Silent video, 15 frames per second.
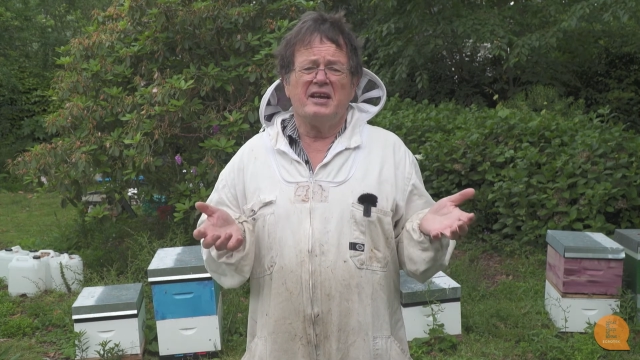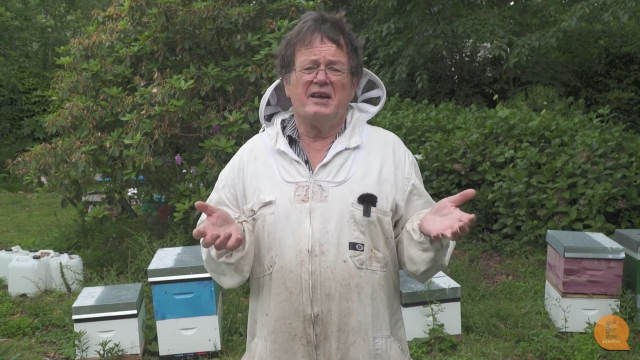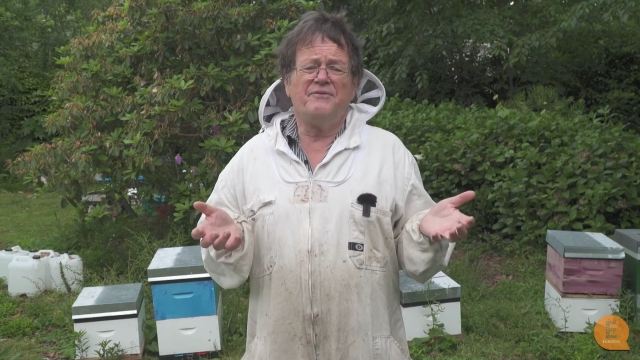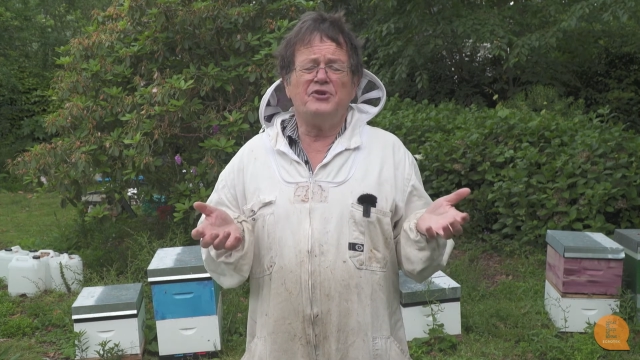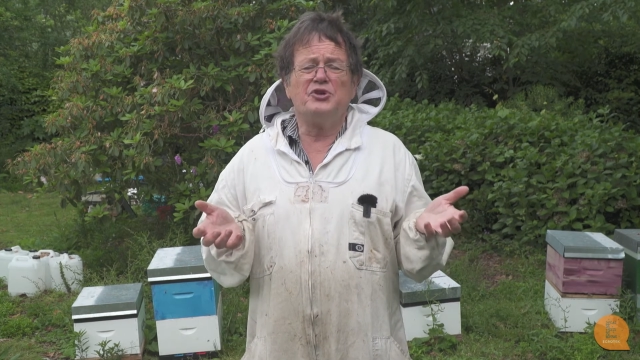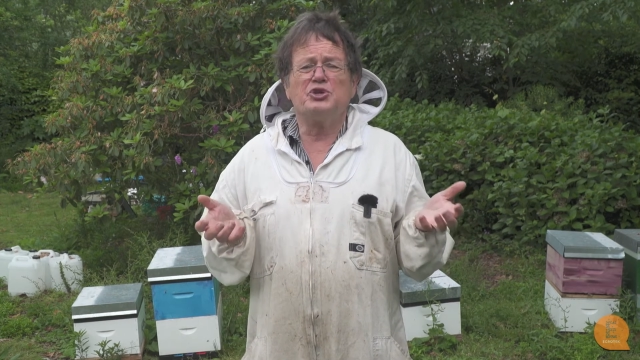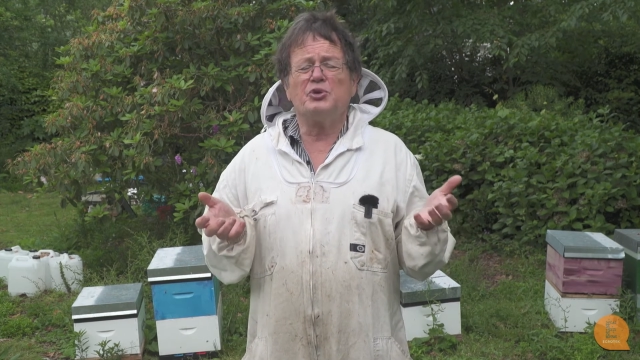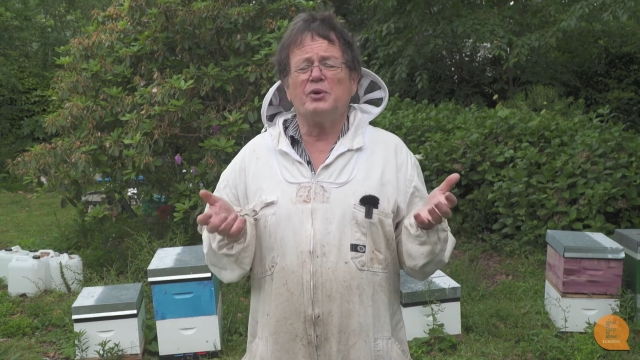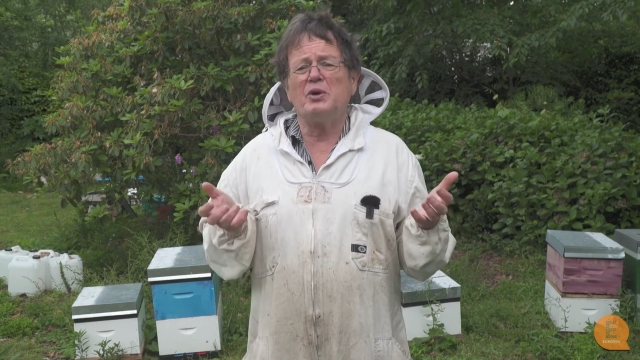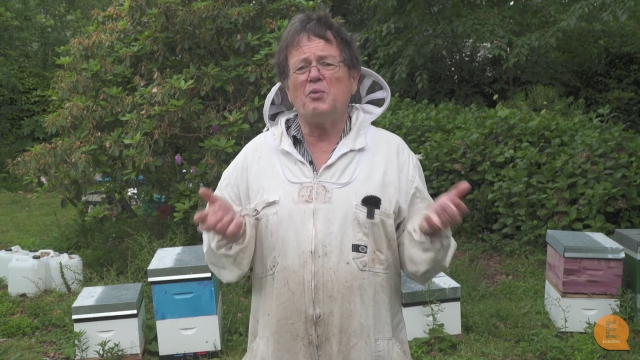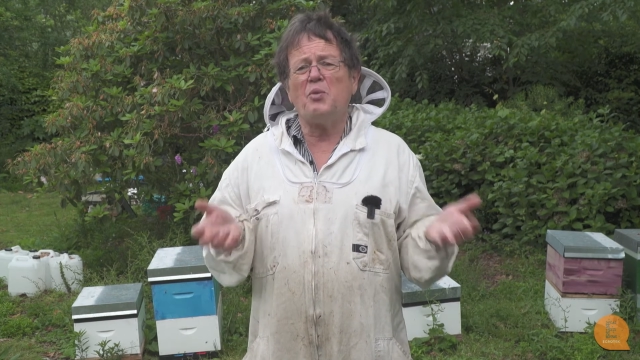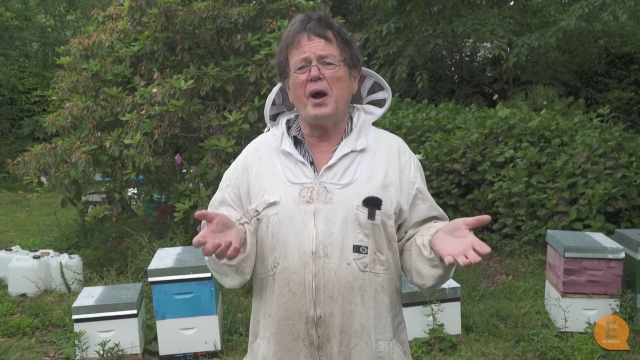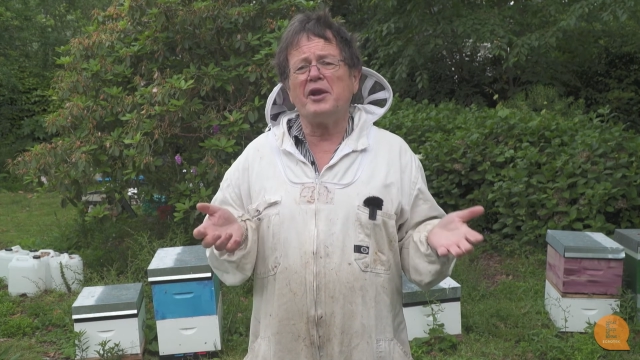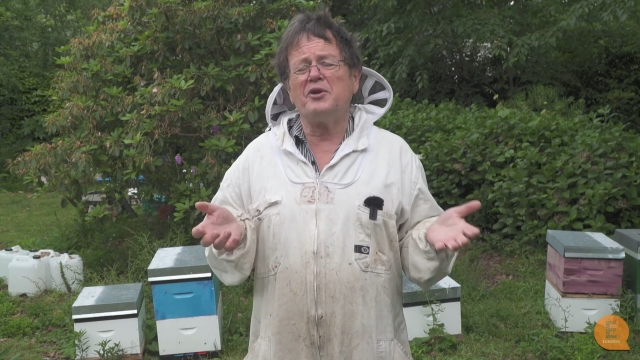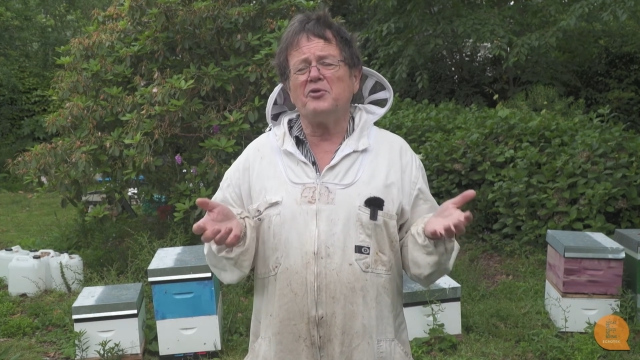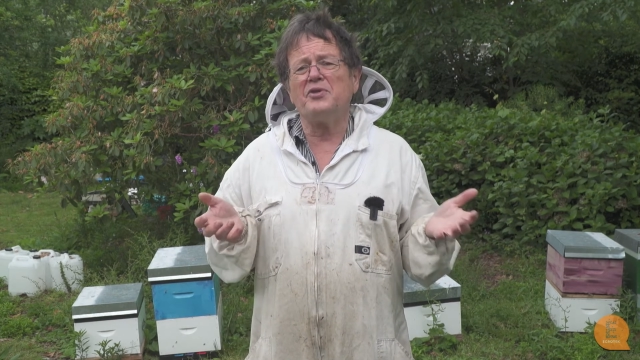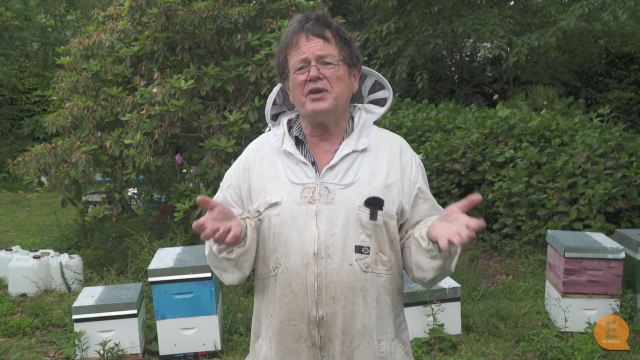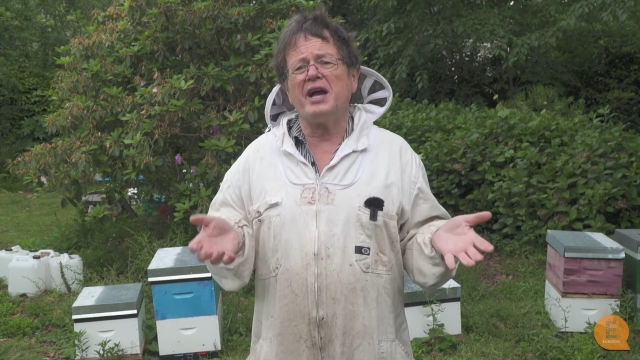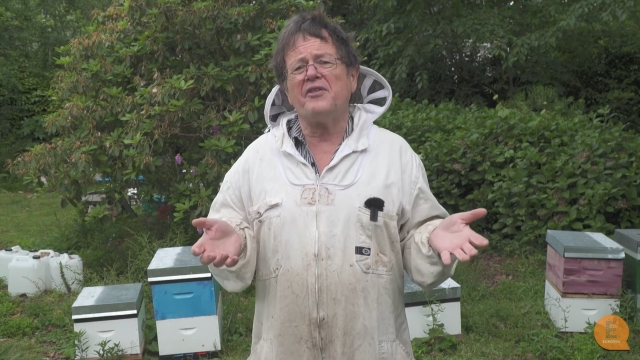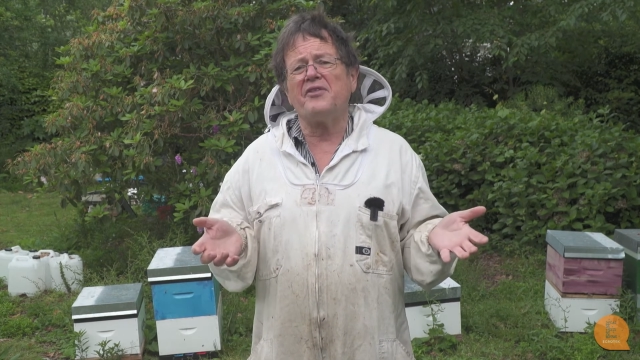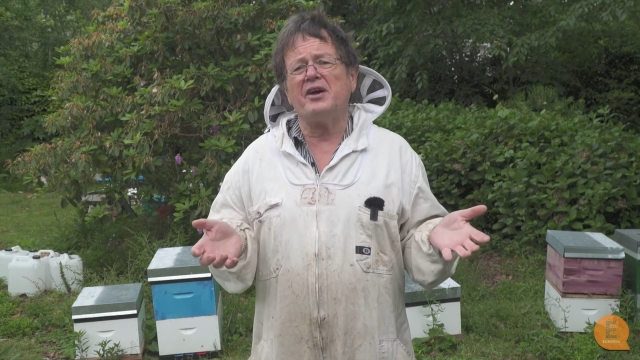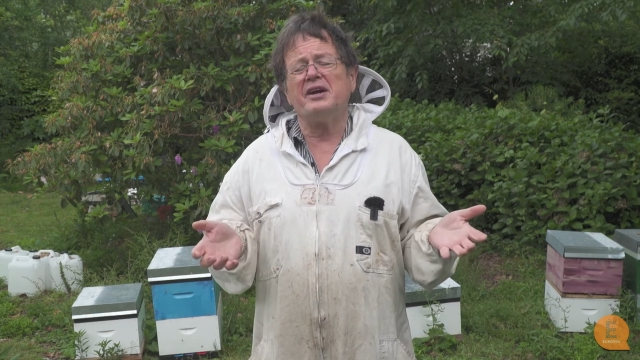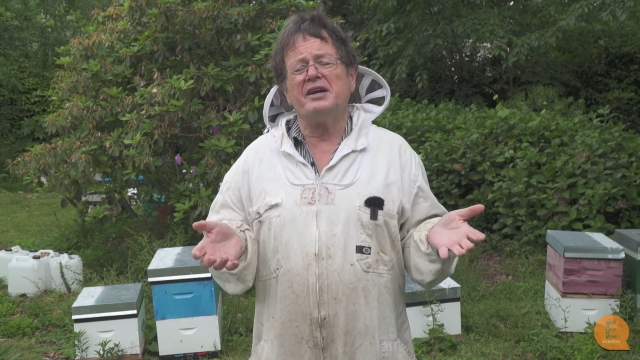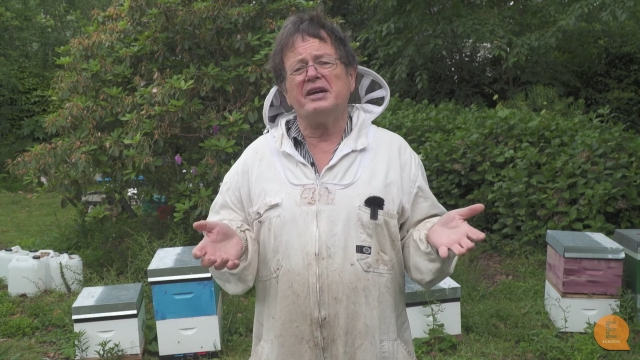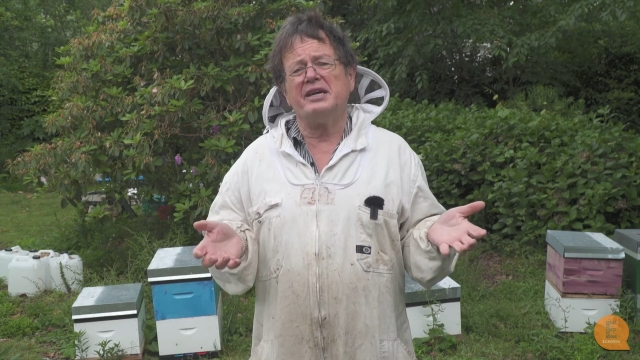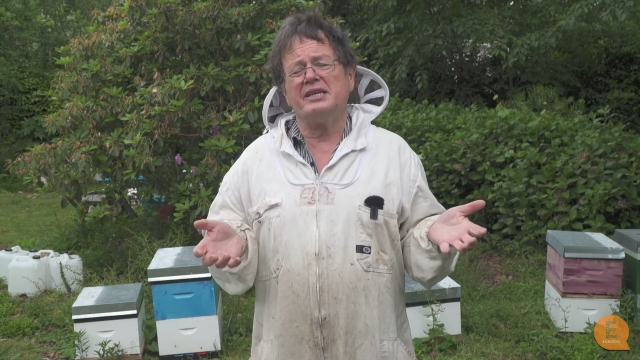If you're doing one or the other,